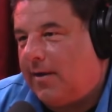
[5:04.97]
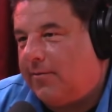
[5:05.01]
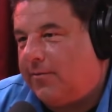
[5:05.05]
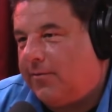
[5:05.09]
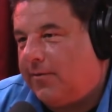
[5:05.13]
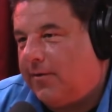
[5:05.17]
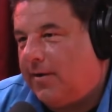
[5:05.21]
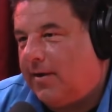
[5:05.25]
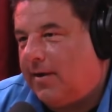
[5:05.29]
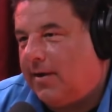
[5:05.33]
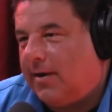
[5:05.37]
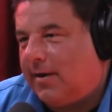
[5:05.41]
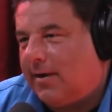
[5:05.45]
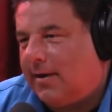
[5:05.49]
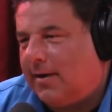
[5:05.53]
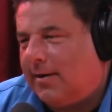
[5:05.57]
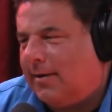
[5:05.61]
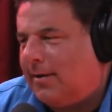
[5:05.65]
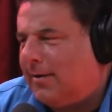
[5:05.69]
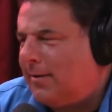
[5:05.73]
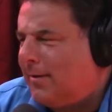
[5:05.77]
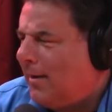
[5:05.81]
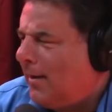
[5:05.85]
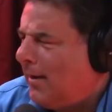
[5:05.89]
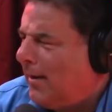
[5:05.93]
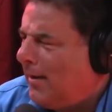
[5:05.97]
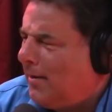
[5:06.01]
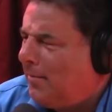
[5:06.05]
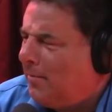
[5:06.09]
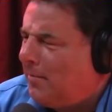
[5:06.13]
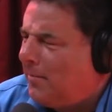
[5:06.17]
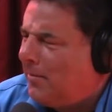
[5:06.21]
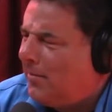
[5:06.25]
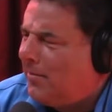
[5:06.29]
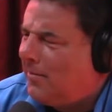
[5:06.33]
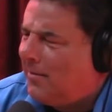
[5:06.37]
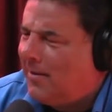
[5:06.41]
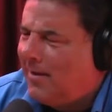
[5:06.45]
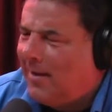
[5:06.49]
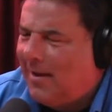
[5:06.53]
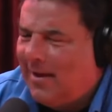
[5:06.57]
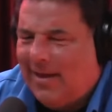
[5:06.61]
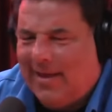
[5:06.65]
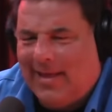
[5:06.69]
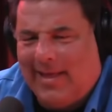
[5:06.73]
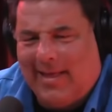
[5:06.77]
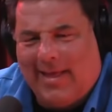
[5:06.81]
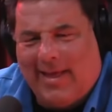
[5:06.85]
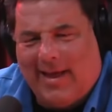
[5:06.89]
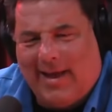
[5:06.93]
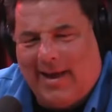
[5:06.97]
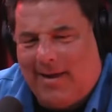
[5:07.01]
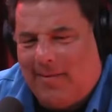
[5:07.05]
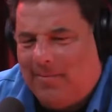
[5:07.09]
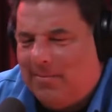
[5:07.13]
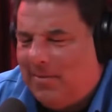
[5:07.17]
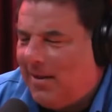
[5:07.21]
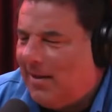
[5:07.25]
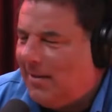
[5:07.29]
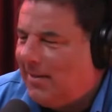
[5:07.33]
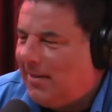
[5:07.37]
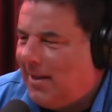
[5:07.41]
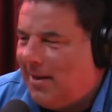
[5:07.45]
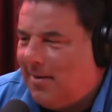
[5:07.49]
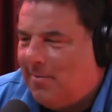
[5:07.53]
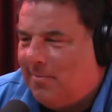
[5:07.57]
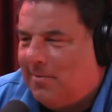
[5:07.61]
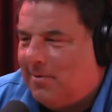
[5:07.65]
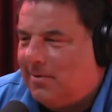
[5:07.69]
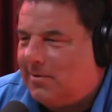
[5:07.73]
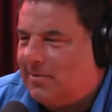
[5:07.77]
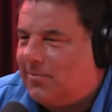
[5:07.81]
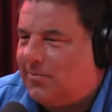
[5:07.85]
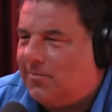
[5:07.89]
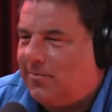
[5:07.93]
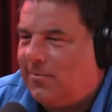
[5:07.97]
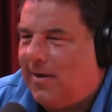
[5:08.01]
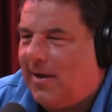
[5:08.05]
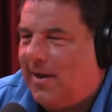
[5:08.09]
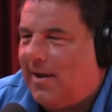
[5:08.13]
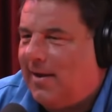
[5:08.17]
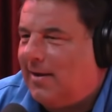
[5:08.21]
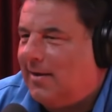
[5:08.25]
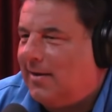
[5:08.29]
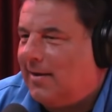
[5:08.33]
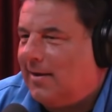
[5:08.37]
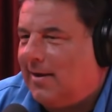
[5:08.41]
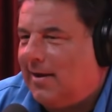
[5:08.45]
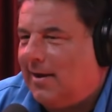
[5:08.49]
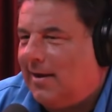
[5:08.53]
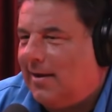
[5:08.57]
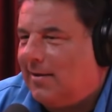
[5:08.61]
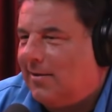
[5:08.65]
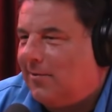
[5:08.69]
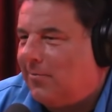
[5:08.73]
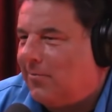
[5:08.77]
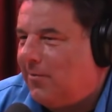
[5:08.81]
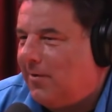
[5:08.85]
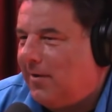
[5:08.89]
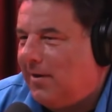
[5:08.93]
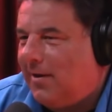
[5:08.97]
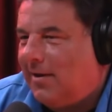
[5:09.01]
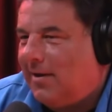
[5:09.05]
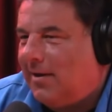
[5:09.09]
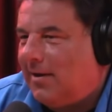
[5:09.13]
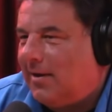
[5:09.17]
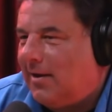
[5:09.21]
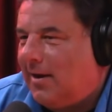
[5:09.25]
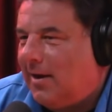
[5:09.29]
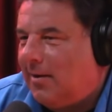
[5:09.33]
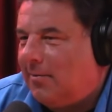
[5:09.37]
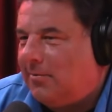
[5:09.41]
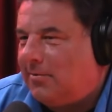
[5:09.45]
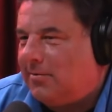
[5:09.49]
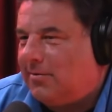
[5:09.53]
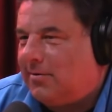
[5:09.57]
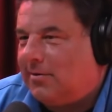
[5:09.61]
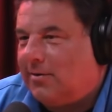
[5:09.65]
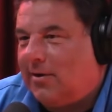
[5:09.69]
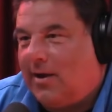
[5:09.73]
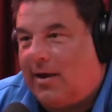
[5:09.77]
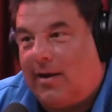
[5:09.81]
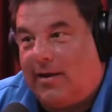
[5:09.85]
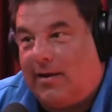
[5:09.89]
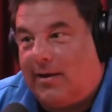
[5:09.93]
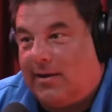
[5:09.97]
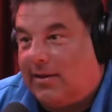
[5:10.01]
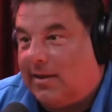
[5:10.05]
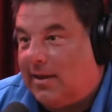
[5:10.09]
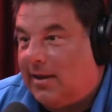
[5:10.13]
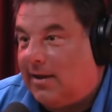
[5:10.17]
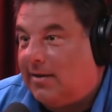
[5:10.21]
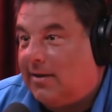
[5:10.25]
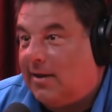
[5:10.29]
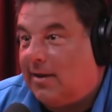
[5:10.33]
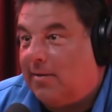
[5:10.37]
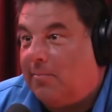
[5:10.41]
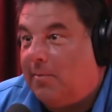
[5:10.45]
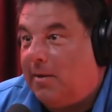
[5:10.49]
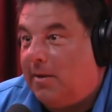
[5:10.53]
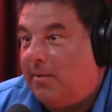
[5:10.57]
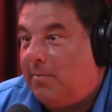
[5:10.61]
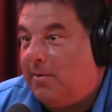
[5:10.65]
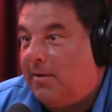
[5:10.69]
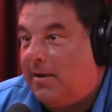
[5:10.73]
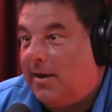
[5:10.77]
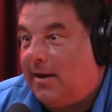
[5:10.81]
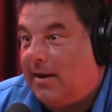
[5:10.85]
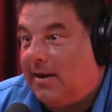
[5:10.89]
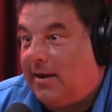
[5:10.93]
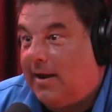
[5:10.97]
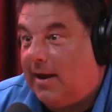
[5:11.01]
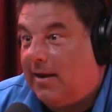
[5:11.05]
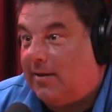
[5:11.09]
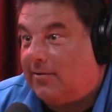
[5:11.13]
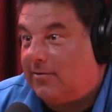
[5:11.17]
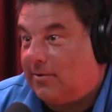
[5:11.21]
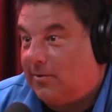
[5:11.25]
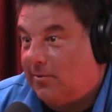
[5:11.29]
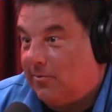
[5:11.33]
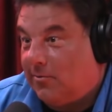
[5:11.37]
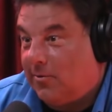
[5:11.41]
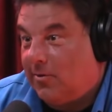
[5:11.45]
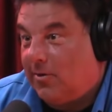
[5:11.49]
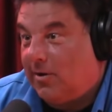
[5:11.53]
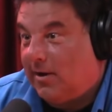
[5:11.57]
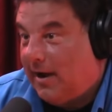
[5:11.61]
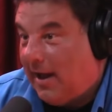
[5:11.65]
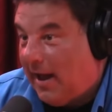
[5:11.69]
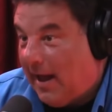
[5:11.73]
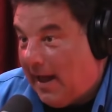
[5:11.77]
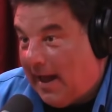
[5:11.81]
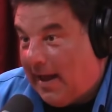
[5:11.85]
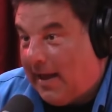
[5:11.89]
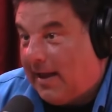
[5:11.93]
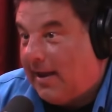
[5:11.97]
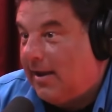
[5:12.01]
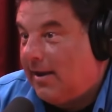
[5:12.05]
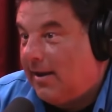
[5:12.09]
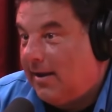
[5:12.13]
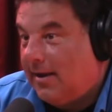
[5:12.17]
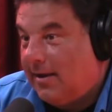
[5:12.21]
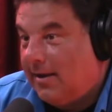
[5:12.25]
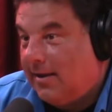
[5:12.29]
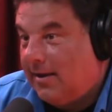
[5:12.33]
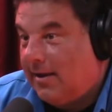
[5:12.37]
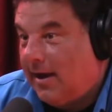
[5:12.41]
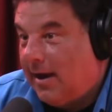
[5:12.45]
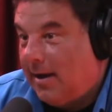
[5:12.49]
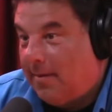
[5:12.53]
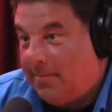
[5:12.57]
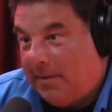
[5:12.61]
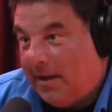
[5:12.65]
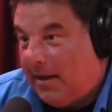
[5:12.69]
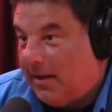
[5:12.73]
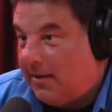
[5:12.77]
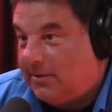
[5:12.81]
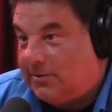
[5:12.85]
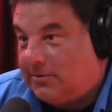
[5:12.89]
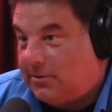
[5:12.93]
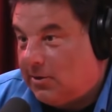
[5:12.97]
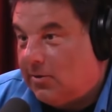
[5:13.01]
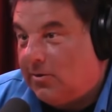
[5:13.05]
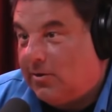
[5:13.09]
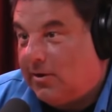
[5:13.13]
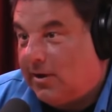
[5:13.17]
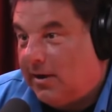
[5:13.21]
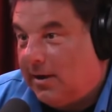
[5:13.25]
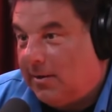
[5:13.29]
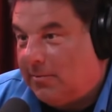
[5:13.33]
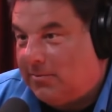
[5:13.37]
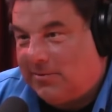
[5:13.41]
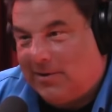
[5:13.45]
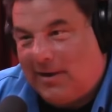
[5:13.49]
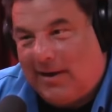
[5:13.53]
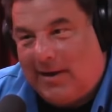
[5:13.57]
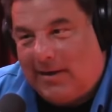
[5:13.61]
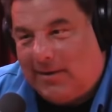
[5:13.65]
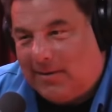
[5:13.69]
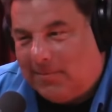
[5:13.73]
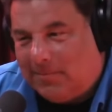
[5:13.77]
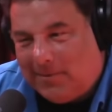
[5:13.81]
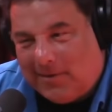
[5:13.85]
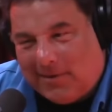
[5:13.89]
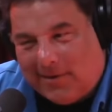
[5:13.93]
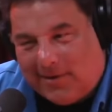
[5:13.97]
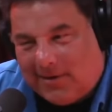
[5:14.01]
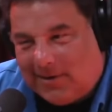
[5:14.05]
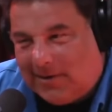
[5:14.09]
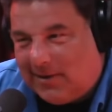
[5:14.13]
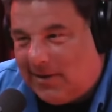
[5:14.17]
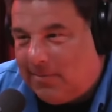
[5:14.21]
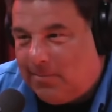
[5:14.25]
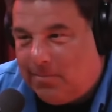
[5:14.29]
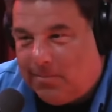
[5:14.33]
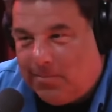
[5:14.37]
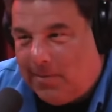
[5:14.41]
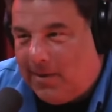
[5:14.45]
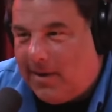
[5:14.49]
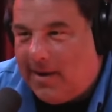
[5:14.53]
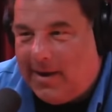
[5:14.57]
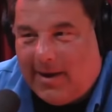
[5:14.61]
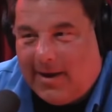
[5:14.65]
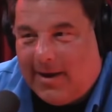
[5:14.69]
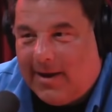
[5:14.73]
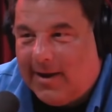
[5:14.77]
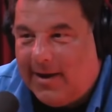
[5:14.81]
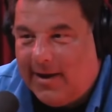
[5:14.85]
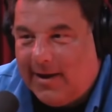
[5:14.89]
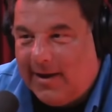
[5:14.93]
fuck and you thing, and I'm going, I'm not that much fatter than Gandolfini. I yeah. was starting to think that maybe they cast the wrong guy. I'm not joking. I'm saying, could it be?